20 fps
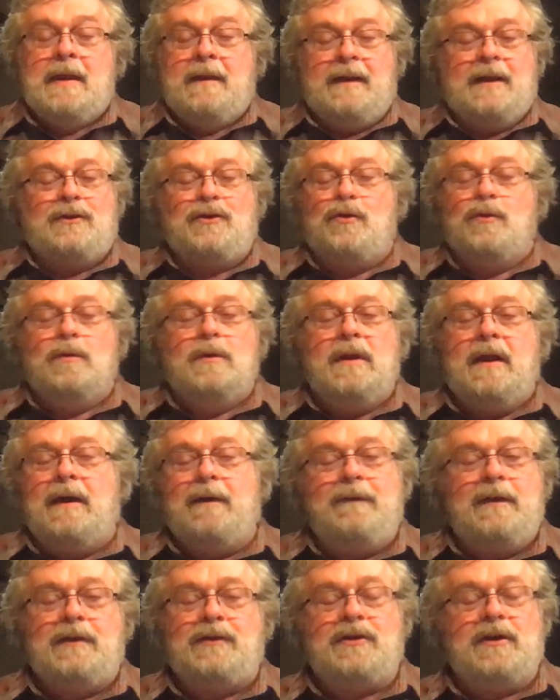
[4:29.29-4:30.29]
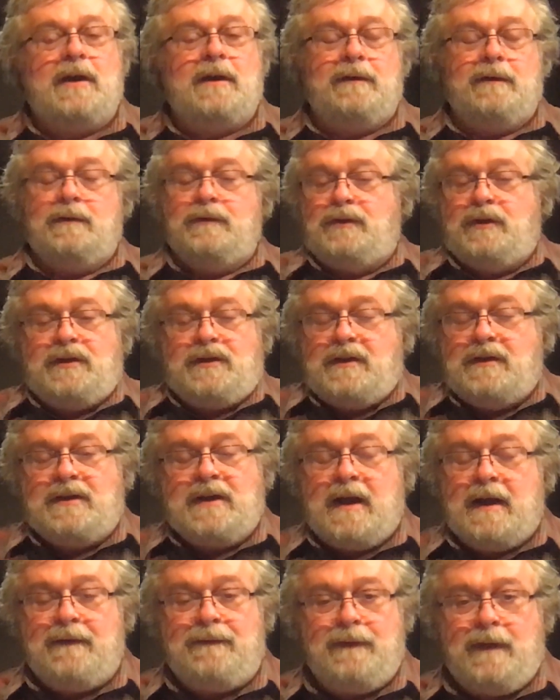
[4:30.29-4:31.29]
that you love each other just as
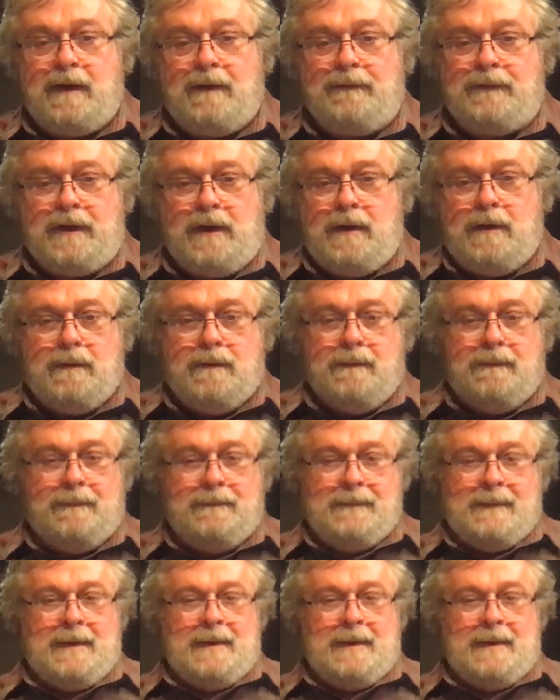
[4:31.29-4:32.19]
I've loved you.